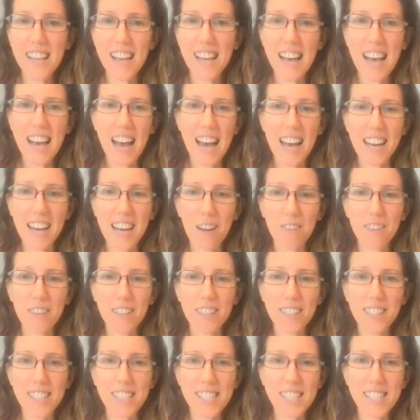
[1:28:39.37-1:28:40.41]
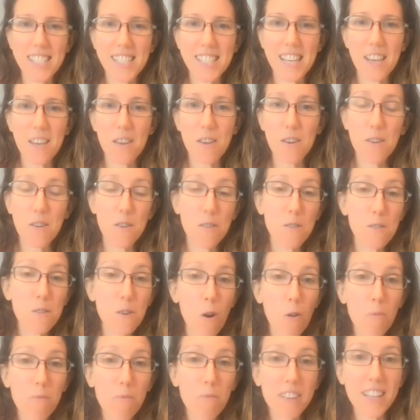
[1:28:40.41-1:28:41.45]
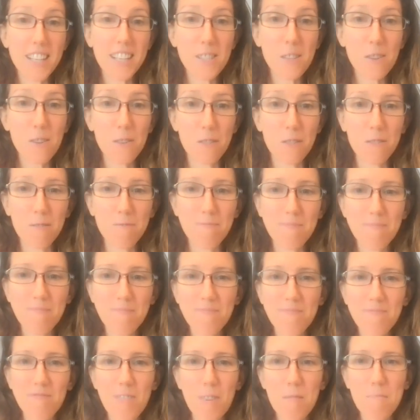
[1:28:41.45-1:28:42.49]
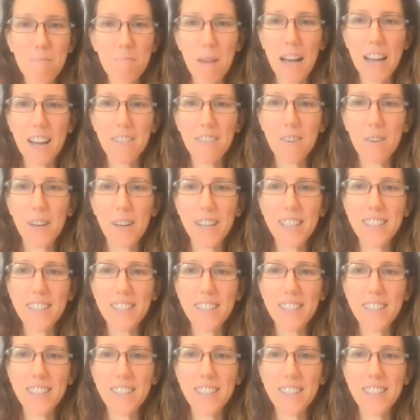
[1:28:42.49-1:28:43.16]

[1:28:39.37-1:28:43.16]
And I will see you hopefully soon. Bye, everyone.